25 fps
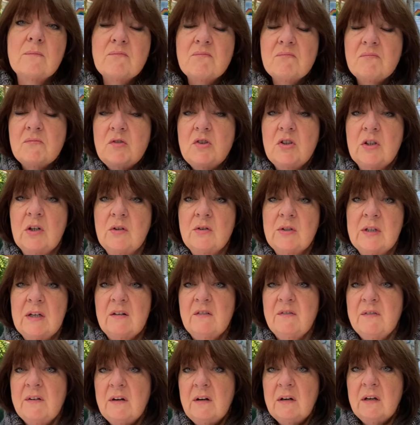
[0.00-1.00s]
shows how
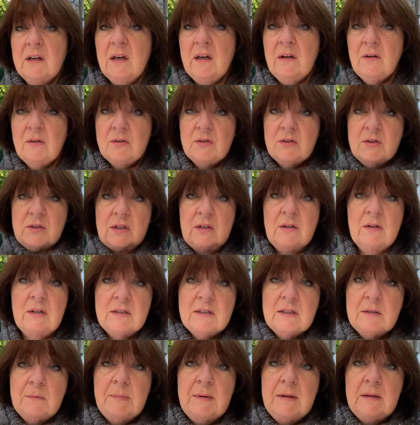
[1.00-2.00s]
far it goes. So
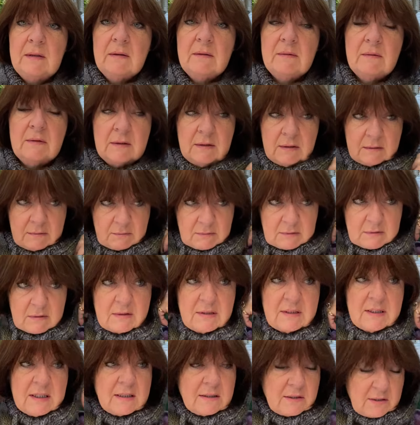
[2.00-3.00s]
there's a bit that
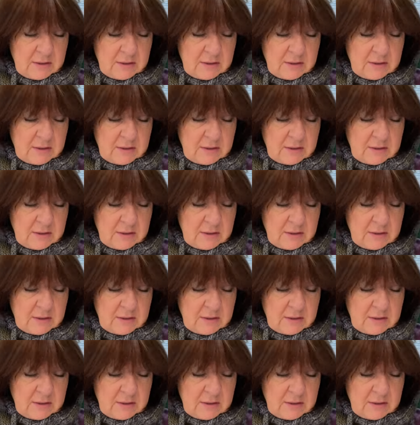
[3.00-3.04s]
sits